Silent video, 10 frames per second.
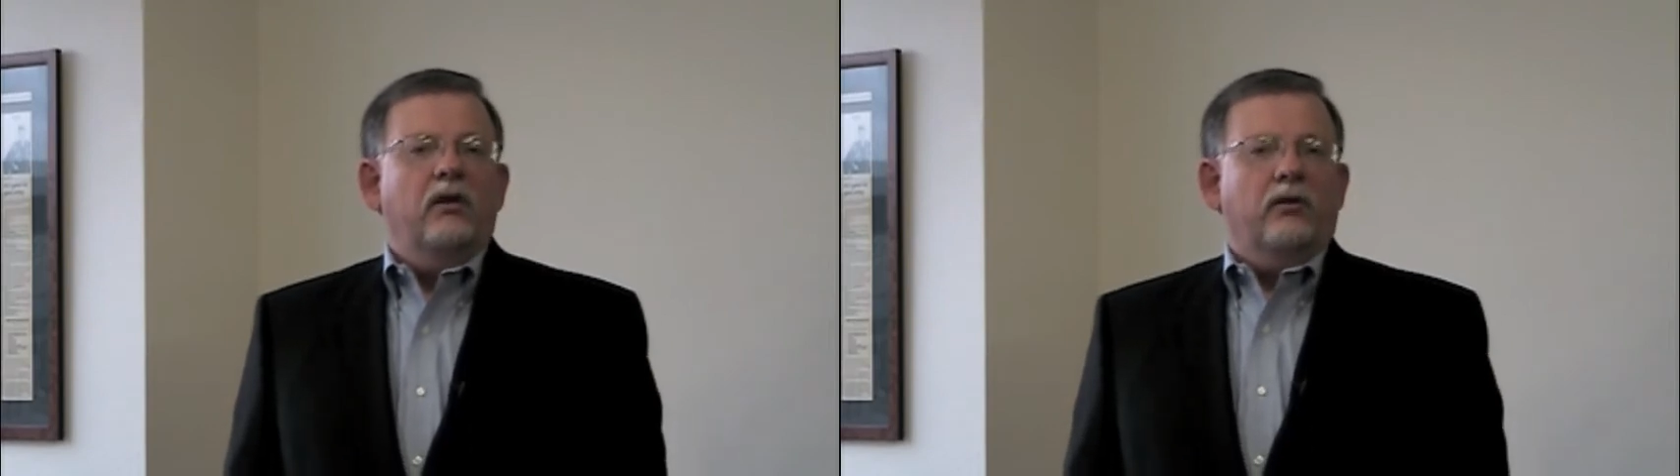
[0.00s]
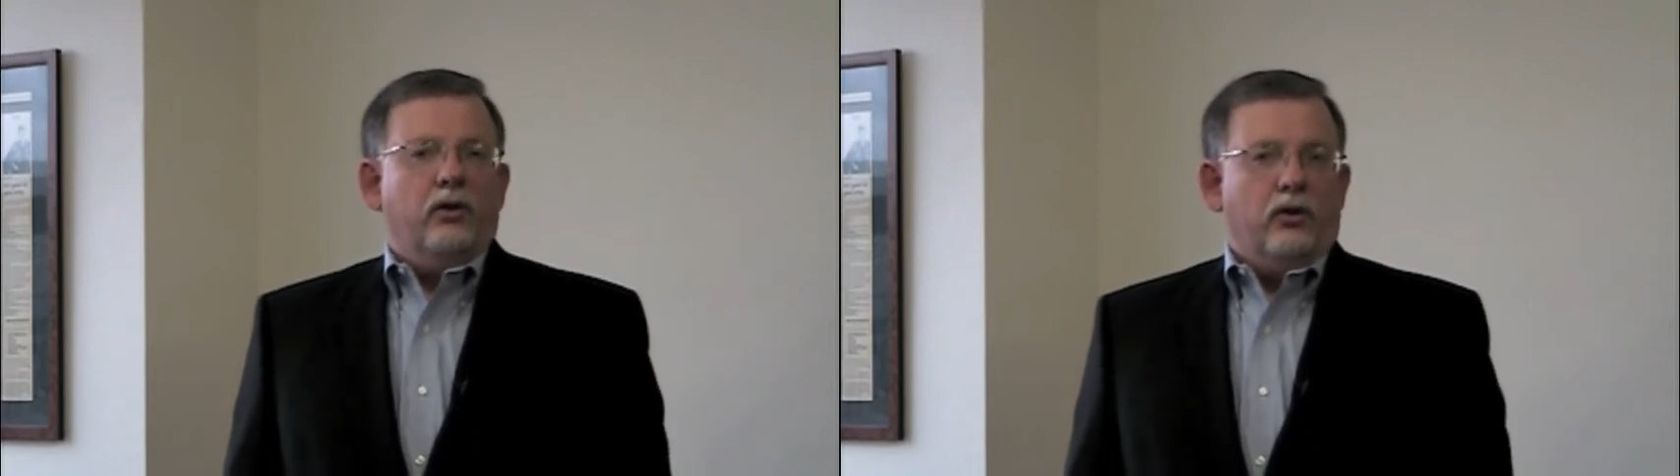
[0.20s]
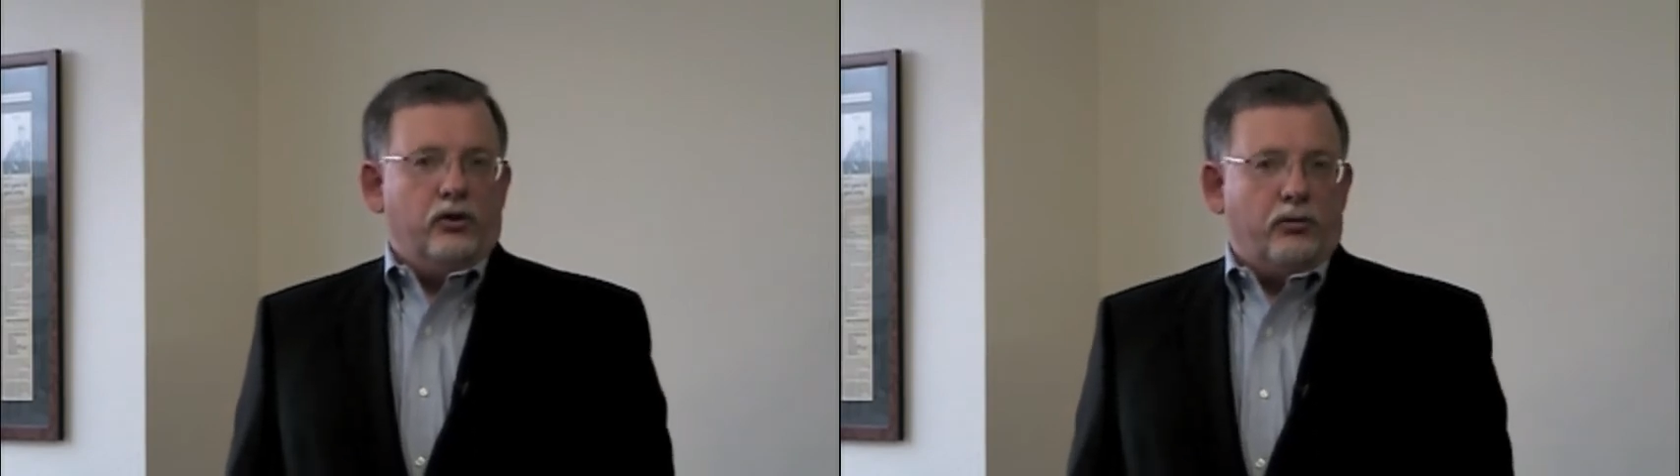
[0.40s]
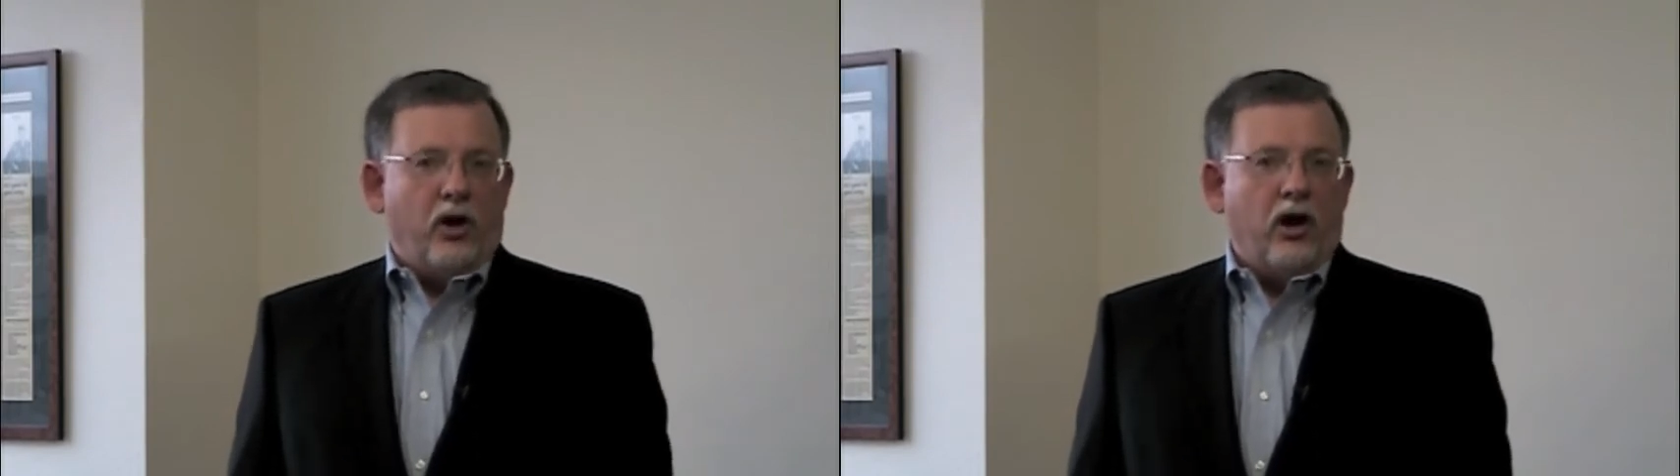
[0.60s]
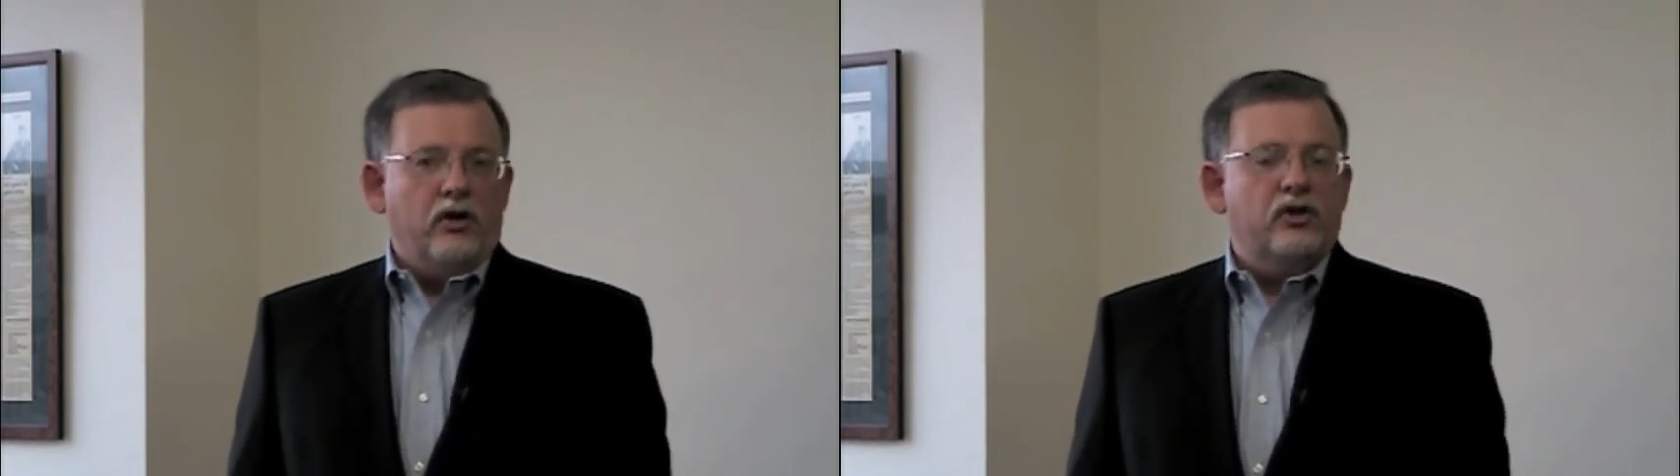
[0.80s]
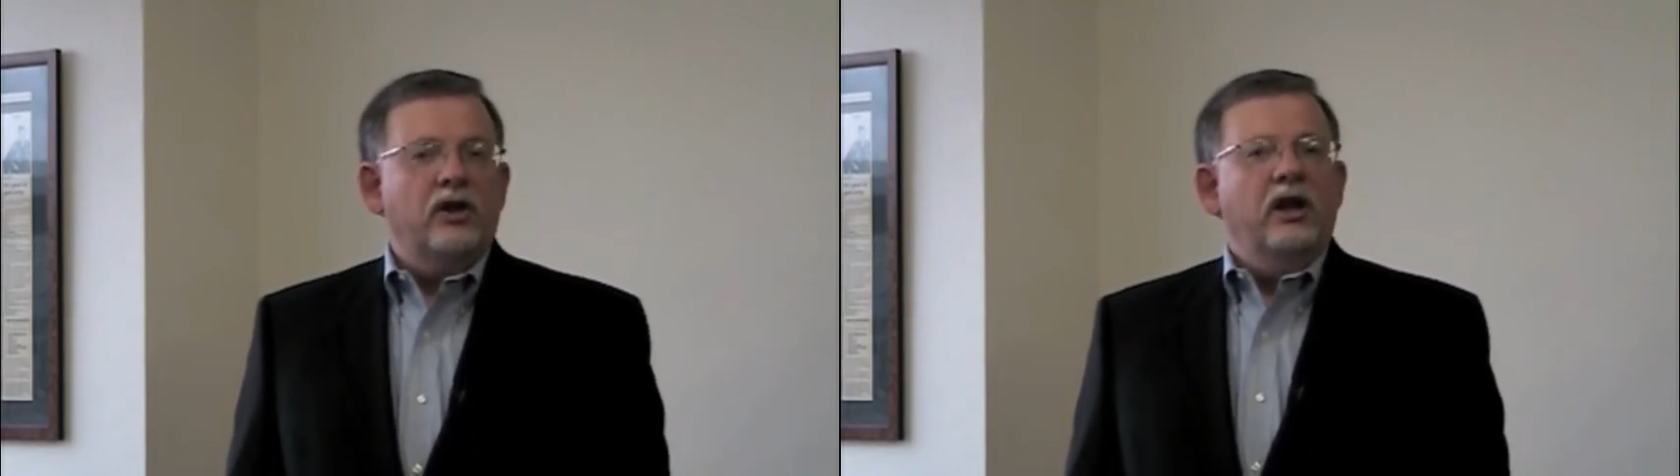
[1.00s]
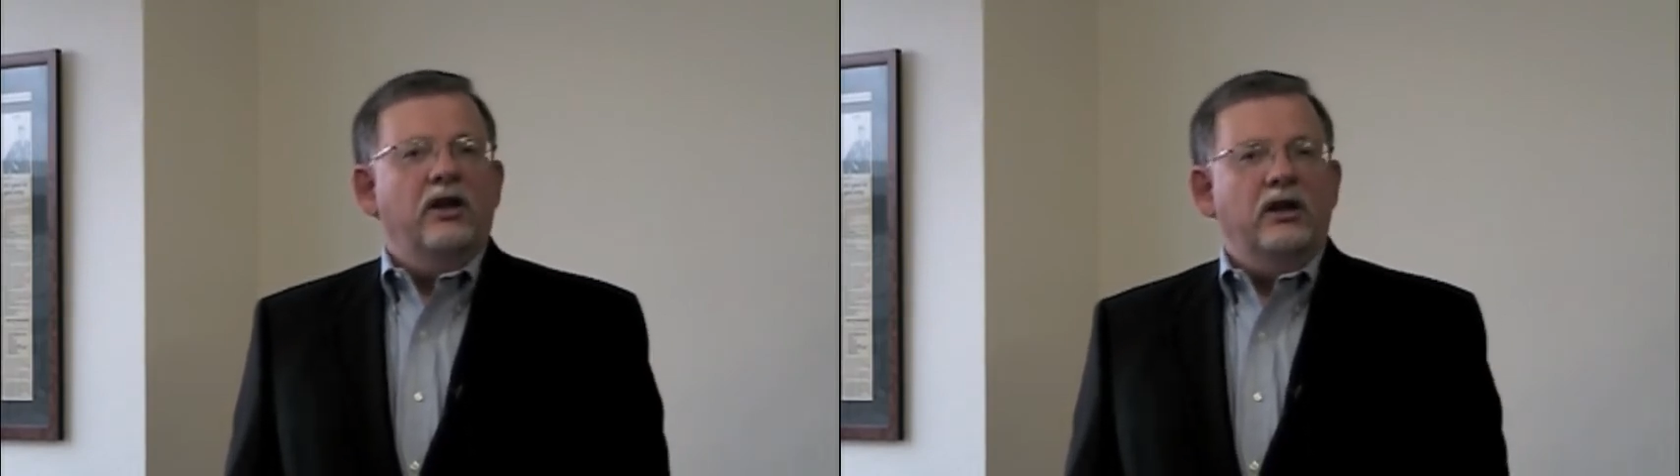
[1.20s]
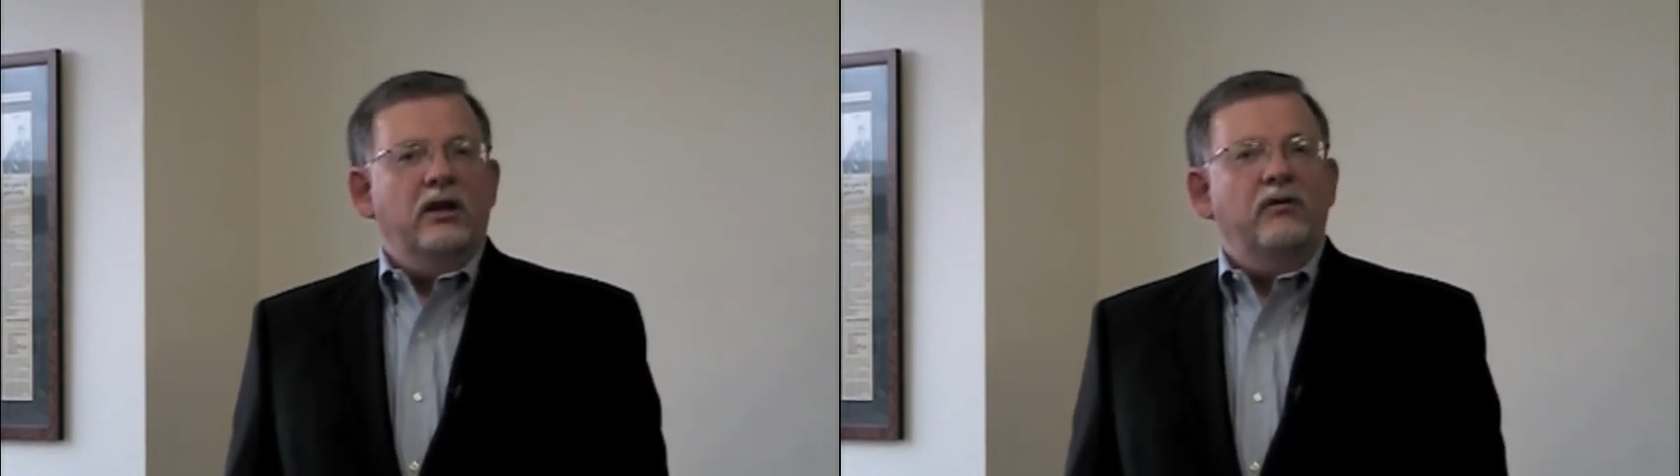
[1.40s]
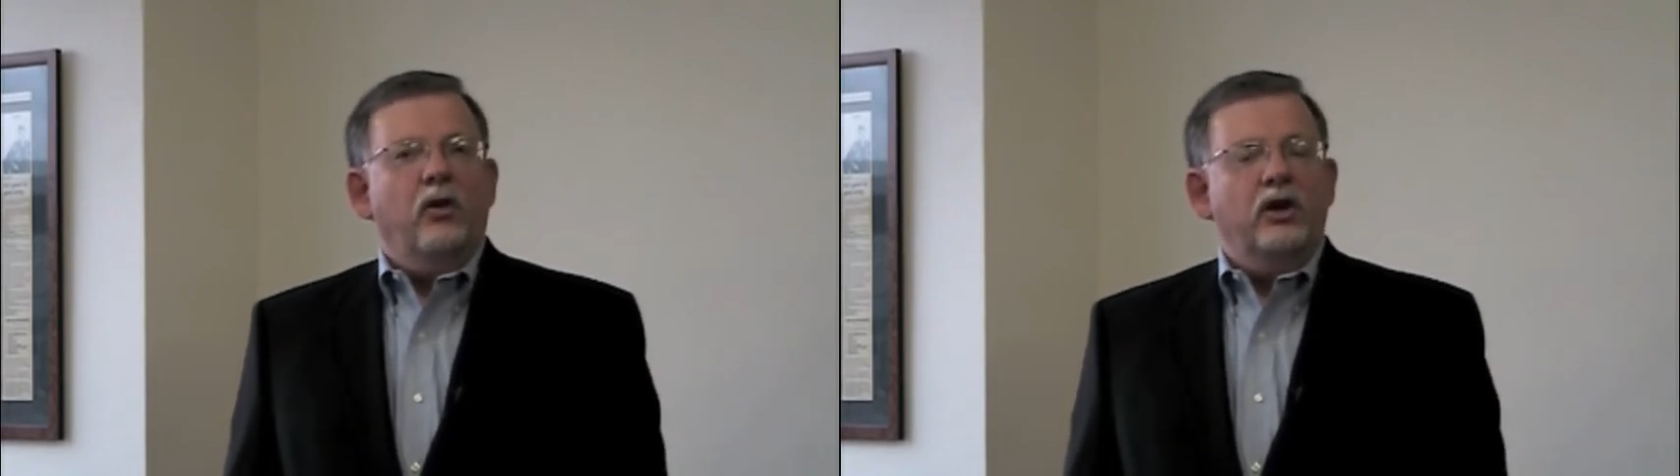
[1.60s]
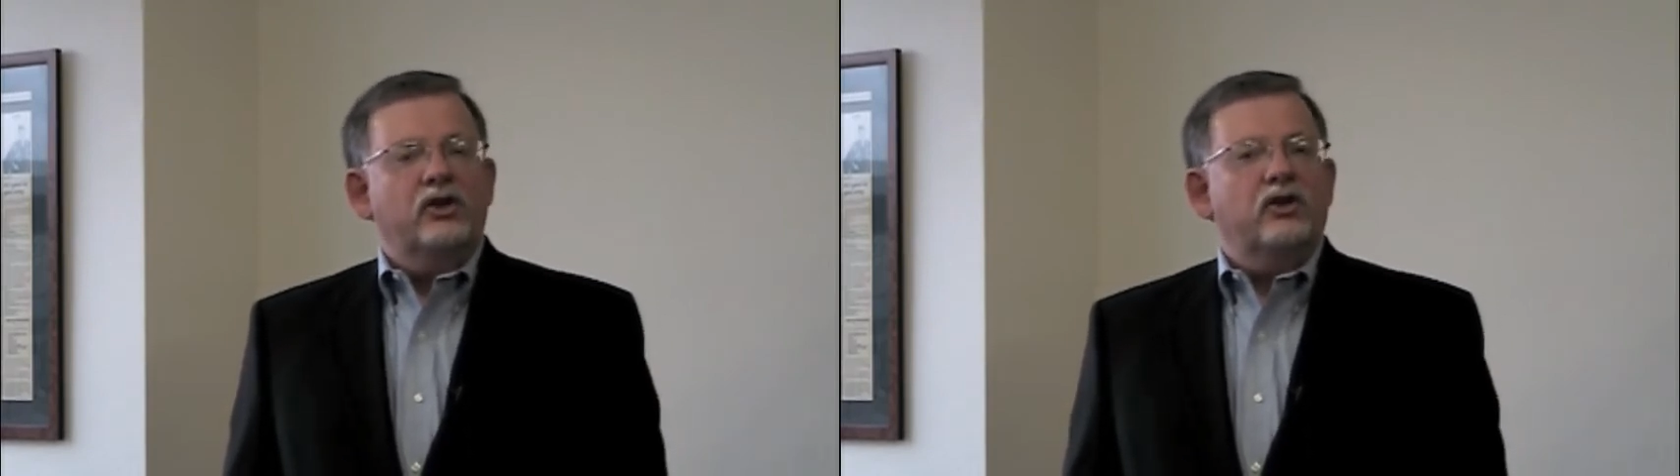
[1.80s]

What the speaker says: for those parts, the invoice